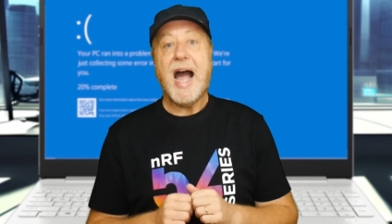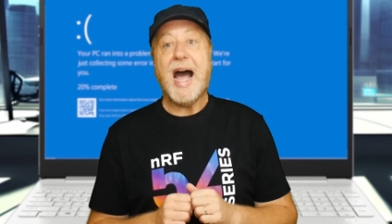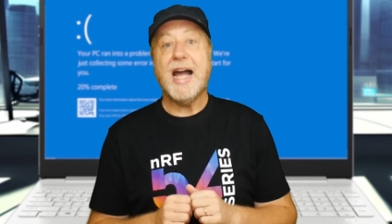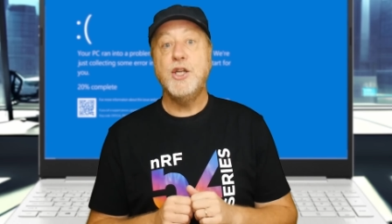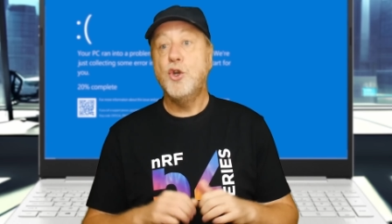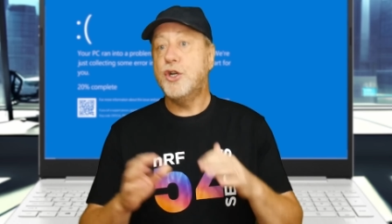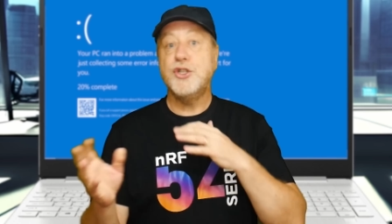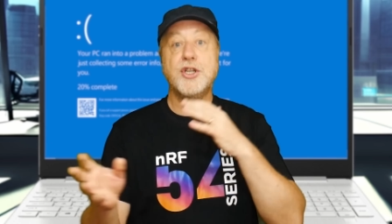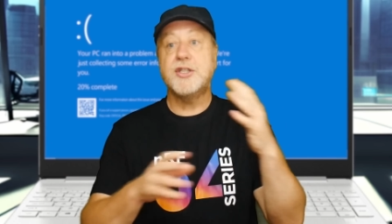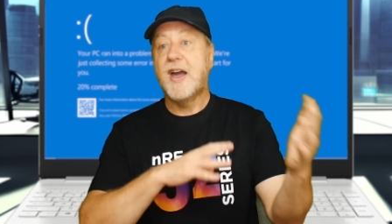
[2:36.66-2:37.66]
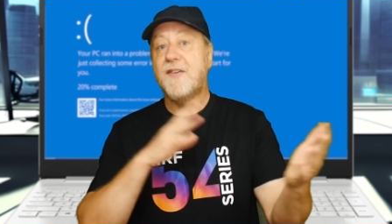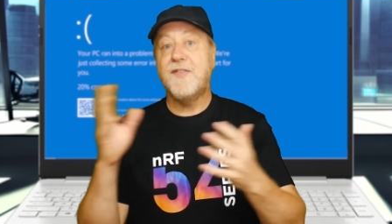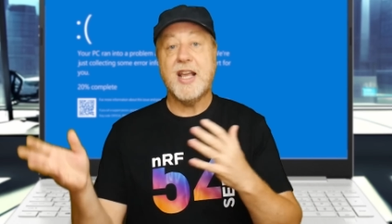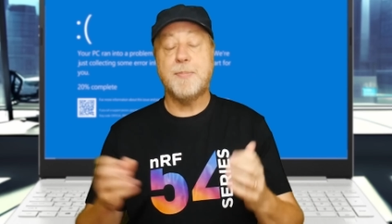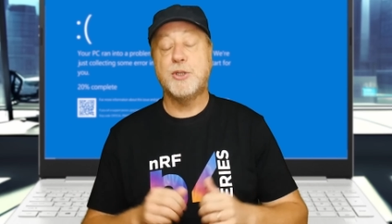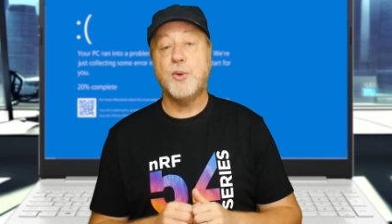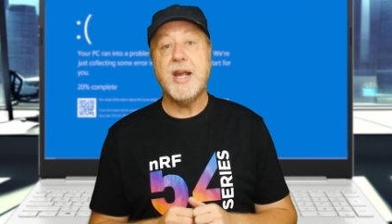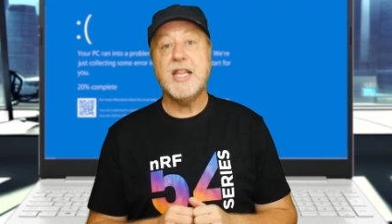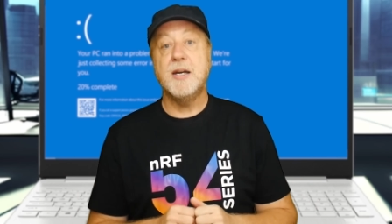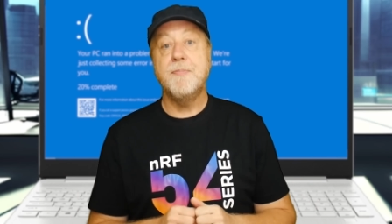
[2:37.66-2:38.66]
and you can just flick
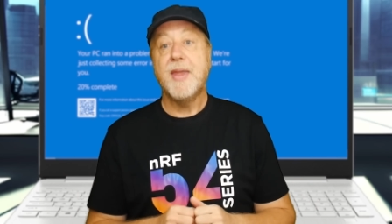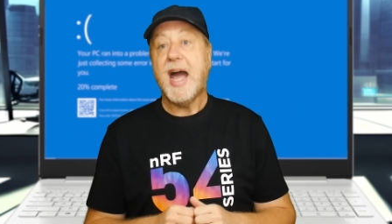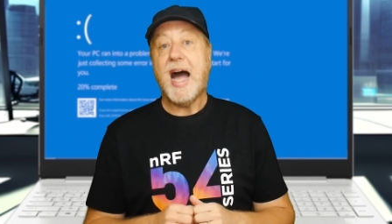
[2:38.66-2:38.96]
between them,